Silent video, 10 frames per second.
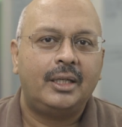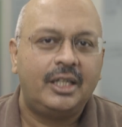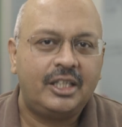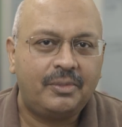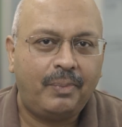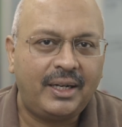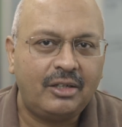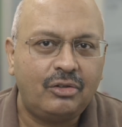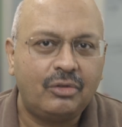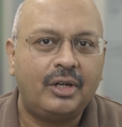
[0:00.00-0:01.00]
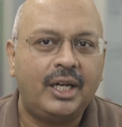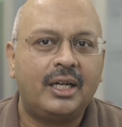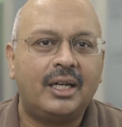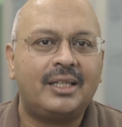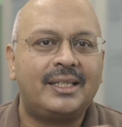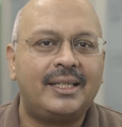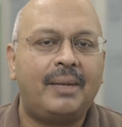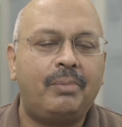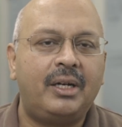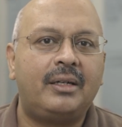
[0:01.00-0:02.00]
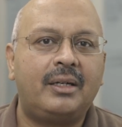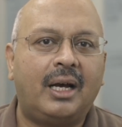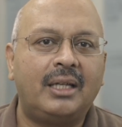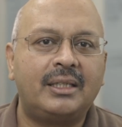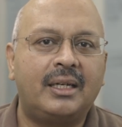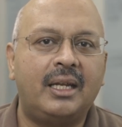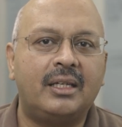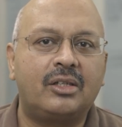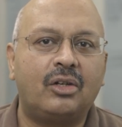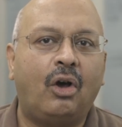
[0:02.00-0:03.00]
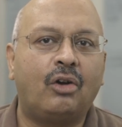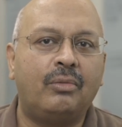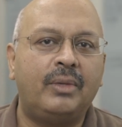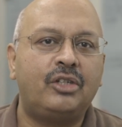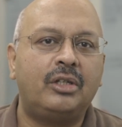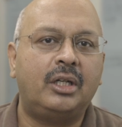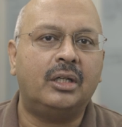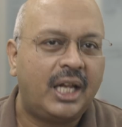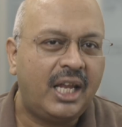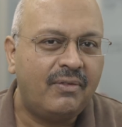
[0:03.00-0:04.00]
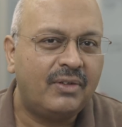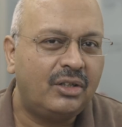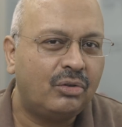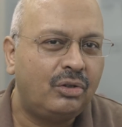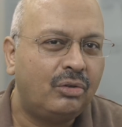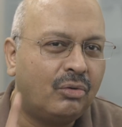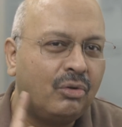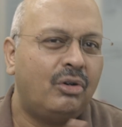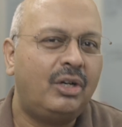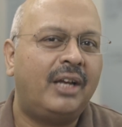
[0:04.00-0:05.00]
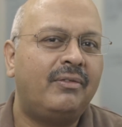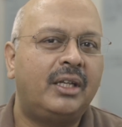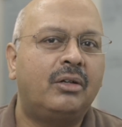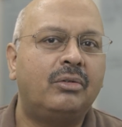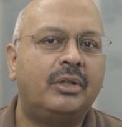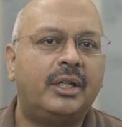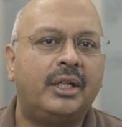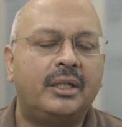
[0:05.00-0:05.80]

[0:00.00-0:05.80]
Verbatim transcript: It's better to create a separate task days automation here, even though you could have included it